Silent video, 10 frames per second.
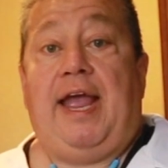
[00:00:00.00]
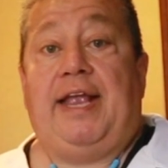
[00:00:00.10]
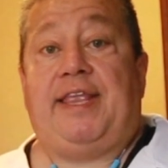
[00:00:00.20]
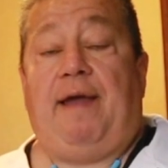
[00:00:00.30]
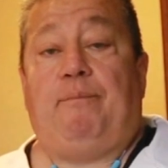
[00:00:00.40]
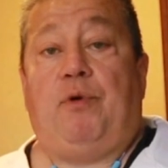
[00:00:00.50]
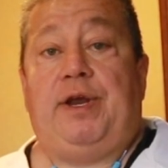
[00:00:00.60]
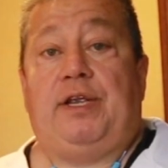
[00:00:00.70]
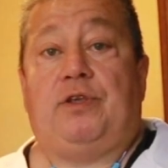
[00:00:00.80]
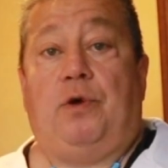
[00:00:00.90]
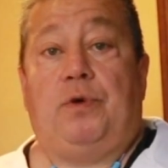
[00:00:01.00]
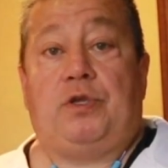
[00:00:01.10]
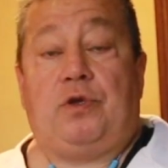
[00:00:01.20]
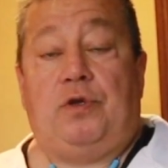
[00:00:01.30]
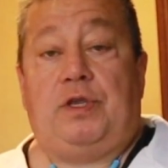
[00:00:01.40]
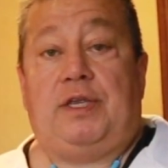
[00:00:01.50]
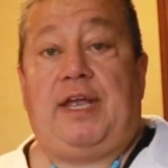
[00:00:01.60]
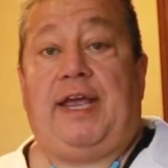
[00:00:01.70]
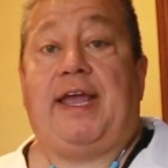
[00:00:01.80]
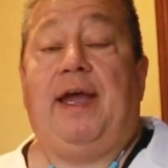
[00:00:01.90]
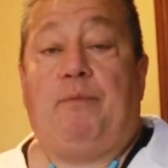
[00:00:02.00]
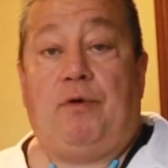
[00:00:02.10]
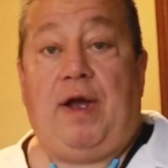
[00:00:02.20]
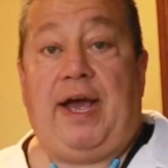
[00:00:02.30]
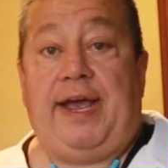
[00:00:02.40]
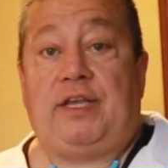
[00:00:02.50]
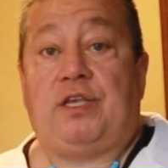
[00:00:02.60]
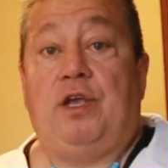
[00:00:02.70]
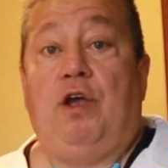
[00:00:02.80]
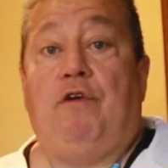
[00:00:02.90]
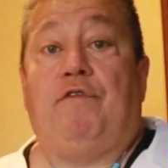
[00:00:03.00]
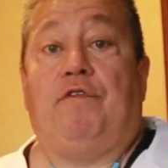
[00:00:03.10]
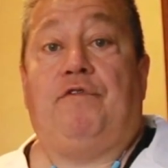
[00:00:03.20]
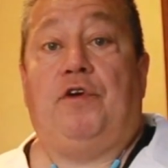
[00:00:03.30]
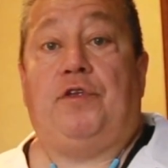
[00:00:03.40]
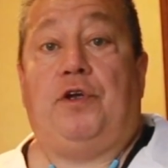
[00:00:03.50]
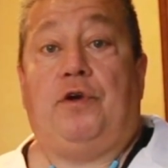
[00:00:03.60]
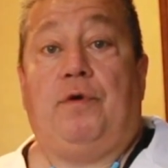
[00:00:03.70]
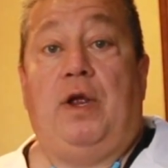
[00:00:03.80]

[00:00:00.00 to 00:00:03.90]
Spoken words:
at that point it's always good to take MRIs for further